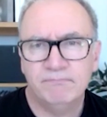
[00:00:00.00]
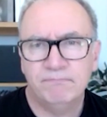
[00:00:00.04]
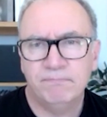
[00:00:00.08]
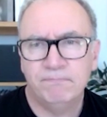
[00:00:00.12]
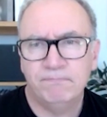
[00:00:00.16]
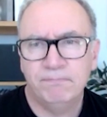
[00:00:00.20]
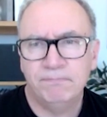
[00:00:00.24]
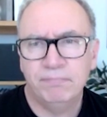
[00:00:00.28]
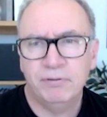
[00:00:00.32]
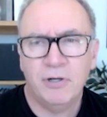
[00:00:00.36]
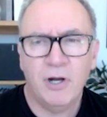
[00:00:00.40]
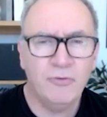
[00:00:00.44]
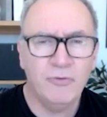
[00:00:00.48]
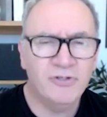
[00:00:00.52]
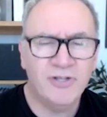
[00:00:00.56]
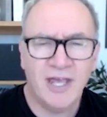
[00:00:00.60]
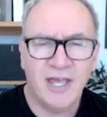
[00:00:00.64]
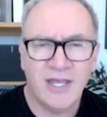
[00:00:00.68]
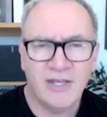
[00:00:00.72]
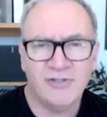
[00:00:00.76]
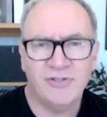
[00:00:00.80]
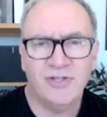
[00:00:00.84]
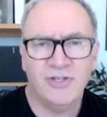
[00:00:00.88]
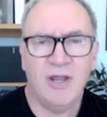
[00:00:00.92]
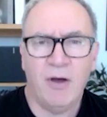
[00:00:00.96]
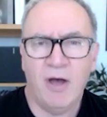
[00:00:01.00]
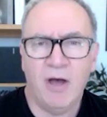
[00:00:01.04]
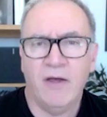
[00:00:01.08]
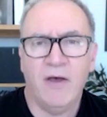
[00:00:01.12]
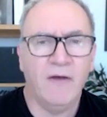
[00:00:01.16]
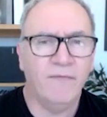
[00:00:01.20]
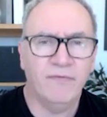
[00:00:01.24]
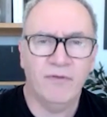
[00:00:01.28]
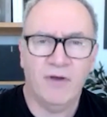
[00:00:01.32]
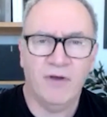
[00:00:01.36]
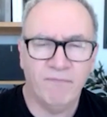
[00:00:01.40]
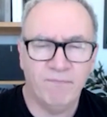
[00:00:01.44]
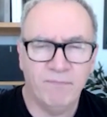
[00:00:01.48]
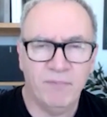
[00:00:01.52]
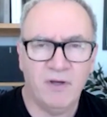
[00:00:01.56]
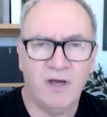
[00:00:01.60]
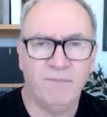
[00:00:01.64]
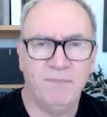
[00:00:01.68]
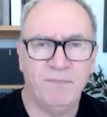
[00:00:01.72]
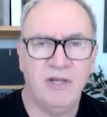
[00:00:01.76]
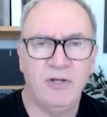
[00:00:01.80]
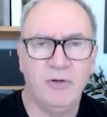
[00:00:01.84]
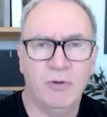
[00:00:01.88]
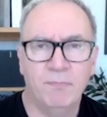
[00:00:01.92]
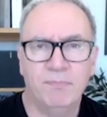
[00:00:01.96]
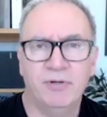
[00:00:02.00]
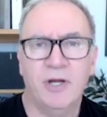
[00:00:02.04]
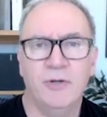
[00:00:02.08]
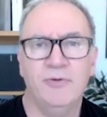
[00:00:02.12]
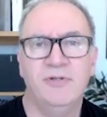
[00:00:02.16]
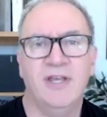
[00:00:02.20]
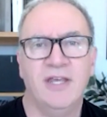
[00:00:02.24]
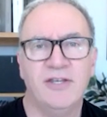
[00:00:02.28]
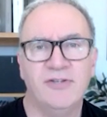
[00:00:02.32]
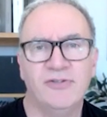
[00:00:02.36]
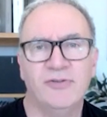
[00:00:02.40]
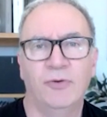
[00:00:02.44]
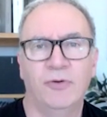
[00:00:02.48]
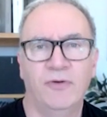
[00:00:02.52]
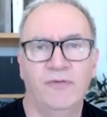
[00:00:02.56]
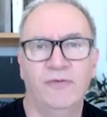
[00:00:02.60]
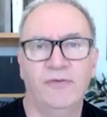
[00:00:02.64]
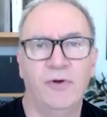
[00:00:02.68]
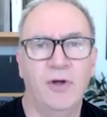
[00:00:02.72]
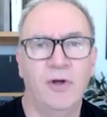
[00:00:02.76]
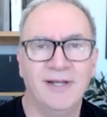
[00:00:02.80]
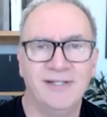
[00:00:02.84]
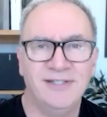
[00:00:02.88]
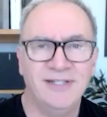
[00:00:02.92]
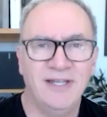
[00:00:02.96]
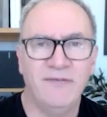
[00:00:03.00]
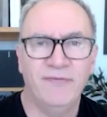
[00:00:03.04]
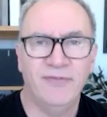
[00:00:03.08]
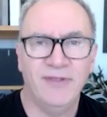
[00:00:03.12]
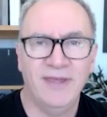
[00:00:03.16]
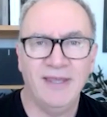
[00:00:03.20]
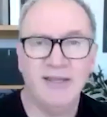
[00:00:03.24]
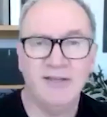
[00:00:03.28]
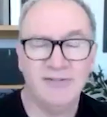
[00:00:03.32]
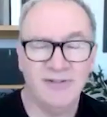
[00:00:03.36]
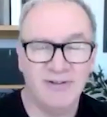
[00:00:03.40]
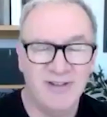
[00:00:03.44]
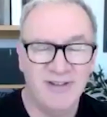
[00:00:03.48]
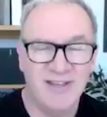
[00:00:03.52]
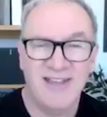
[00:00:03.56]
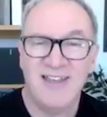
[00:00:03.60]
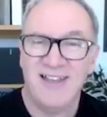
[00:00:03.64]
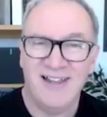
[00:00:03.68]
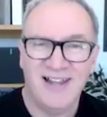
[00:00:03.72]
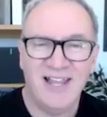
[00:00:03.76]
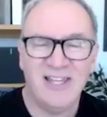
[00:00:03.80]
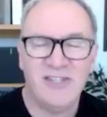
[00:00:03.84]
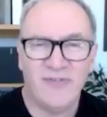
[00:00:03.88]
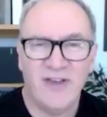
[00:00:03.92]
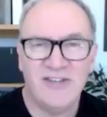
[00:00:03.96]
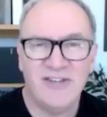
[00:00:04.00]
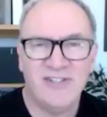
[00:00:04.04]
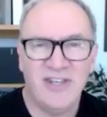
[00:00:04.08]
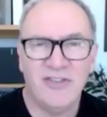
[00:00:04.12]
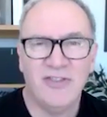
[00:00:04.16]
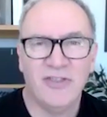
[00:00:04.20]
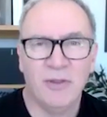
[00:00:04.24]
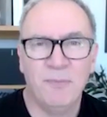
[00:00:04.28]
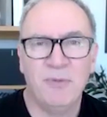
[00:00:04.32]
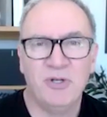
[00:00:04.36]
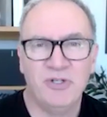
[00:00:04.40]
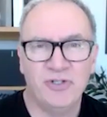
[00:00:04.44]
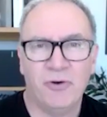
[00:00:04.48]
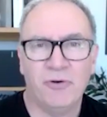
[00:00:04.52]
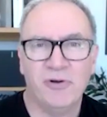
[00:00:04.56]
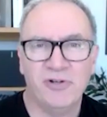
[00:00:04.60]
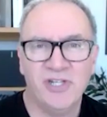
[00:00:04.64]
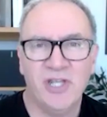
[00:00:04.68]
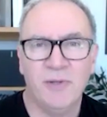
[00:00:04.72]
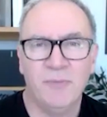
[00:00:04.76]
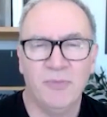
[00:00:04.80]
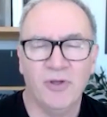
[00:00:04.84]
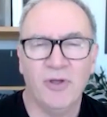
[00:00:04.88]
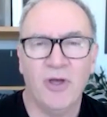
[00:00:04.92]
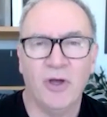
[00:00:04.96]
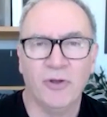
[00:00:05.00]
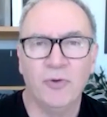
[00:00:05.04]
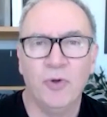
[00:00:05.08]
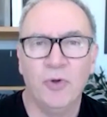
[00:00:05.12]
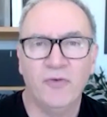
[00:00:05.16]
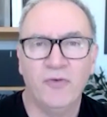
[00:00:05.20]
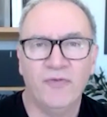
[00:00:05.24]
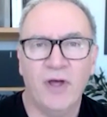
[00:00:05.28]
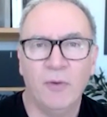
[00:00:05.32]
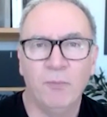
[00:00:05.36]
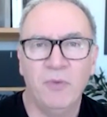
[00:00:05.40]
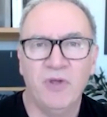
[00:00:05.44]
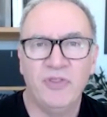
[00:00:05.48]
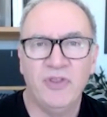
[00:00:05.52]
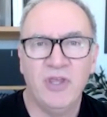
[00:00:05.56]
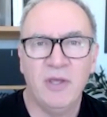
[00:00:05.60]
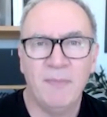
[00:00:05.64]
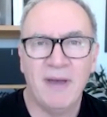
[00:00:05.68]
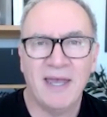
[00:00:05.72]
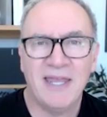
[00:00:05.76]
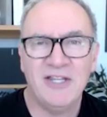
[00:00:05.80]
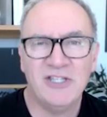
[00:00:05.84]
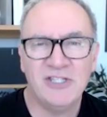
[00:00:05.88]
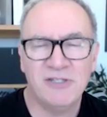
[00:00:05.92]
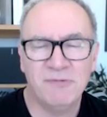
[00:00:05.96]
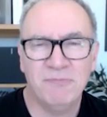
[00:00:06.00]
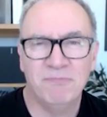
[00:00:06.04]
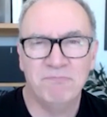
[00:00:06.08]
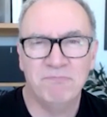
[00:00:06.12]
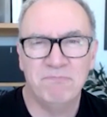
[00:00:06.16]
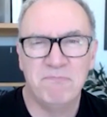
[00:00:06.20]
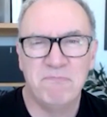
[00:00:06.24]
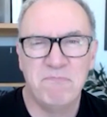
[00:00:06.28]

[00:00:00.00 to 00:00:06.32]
protests, you know, I've been on protest on a variety of things, and let's face it, the majority of them are good fun with your mates,